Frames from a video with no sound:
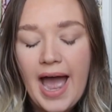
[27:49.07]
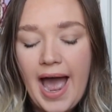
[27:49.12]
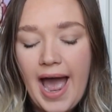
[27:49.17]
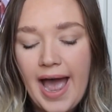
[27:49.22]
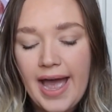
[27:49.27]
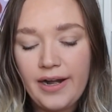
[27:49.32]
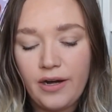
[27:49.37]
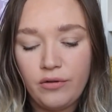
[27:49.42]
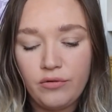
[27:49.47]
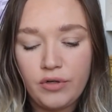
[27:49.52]

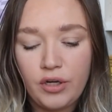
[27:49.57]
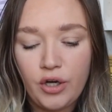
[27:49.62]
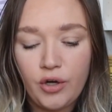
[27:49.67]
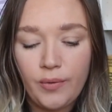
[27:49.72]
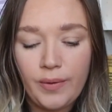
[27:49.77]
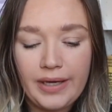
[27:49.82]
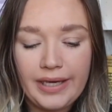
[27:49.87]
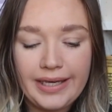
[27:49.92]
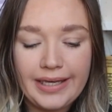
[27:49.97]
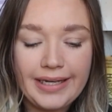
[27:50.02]
I don't
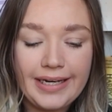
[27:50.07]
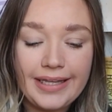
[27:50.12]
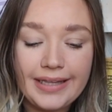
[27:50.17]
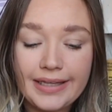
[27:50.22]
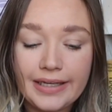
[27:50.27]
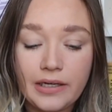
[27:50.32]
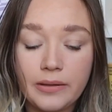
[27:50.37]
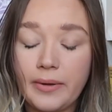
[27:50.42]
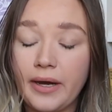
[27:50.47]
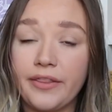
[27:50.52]
know
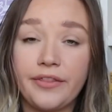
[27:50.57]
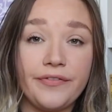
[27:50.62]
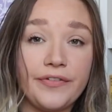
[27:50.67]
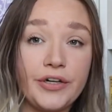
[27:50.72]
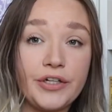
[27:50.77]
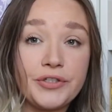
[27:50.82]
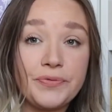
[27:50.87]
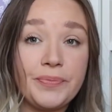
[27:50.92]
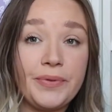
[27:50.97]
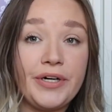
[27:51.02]
anything about the
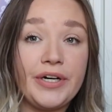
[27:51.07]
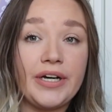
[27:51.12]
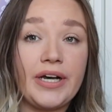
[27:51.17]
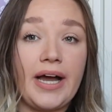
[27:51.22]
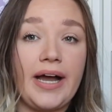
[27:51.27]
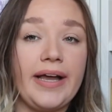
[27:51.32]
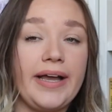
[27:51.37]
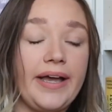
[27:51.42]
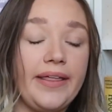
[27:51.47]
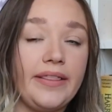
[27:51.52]
first book.
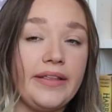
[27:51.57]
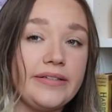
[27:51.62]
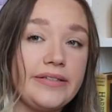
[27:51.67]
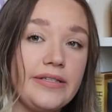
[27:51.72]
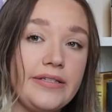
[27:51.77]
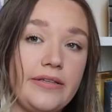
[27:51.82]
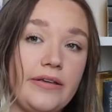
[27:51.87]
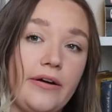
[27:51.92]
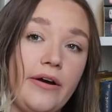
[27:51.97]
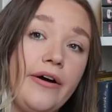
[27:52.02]
I got this
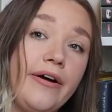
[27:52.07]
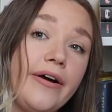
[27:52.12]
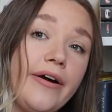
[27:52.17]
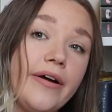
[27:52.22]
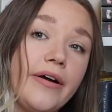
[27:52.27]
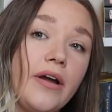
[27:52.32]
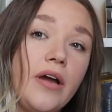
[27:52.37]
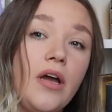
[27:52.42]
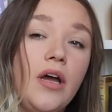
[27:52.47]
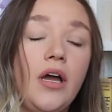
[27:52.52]
as an
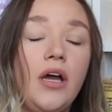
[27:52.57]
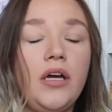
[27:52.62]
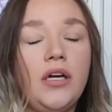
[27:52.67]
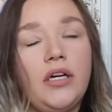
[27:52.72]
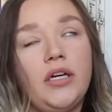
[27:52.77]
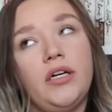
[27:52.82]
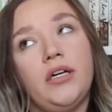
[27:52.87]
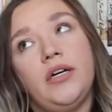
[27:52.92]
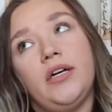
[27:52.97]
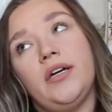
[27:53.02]
ARC.
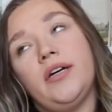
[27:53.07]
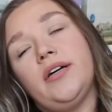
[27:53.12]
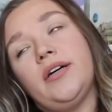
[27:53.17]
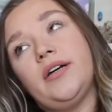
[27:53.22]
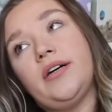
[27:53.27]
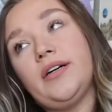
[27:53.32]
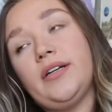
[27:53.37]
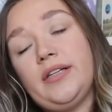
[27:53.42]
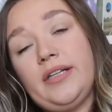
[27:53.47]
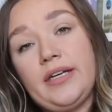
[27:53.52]

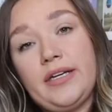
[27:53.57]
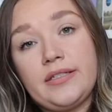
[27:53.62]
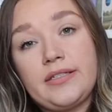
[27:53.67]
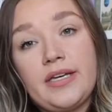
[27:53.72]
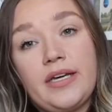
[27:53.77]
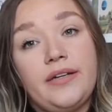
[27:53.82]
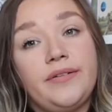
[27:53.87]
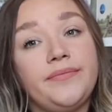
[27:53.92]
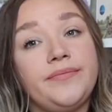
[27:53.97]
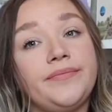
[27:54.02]
Like I
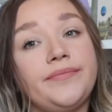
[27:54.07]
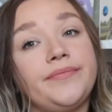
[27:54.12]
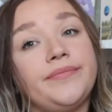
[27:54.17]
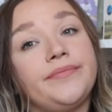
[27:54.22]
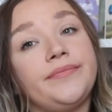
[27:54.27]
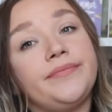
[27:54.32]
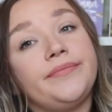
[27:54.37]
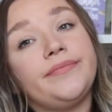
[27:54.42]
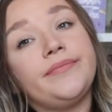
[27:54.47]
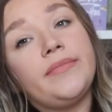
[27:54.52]
said,
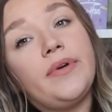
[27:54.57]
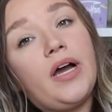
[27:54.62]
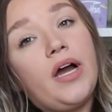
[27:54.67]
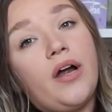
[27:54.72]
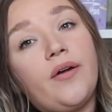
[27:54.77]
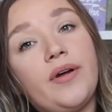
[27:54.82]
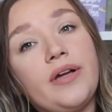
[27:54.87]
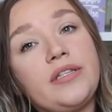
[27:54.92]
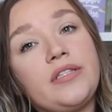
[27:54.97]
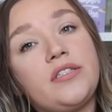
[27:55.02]
I
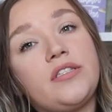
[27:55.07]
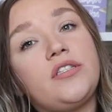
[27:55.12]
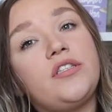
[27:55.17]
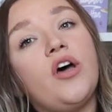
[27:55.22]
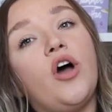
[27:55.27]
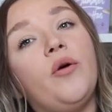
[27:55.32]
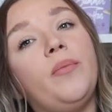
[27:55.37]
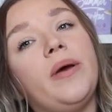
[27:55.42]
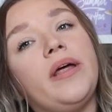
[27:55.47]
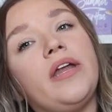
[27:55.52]
read
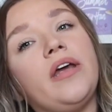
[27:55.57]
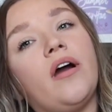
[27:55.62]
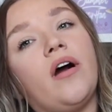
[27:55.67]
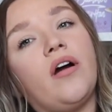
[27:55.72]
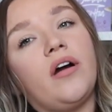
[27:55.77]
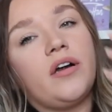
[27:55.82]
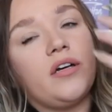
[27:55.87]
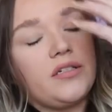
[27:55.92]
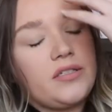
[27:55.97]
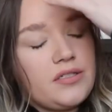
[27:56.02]
so many
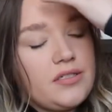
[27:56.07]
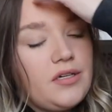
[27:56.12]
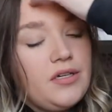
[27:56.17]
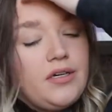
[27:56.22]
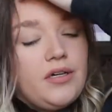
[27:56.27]
ARCs.